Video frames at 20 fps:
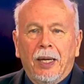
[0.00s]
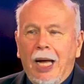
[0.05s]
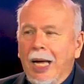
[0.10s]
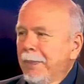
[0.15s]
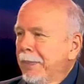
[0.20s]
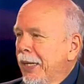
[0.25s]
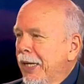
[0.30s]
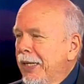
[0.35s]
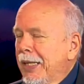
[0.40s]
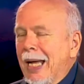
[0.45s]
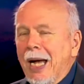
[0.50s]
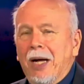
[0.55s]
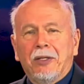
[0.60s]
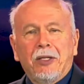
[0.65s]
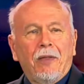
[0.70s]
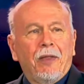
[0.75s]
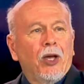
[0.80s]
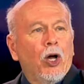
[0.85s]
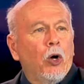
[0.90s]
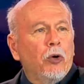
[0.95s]
I'm heading out
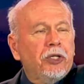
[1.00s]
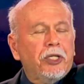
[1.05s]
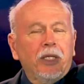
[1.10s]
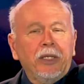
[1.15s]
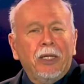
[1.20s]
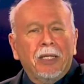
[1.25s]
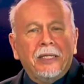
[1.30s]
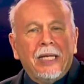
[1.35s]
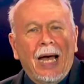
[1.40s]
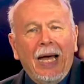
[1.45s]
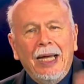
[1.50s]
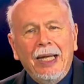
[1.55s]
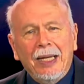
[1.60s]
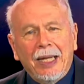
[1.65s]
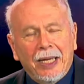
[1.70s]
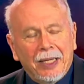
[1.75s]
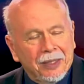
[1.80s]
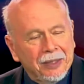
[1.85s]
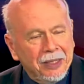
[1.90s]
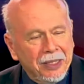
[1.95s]
to the ocean to
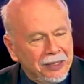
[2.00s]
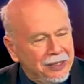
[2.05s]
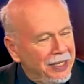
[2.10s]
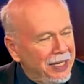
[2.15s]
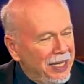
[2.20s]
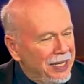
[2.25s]
Thailand.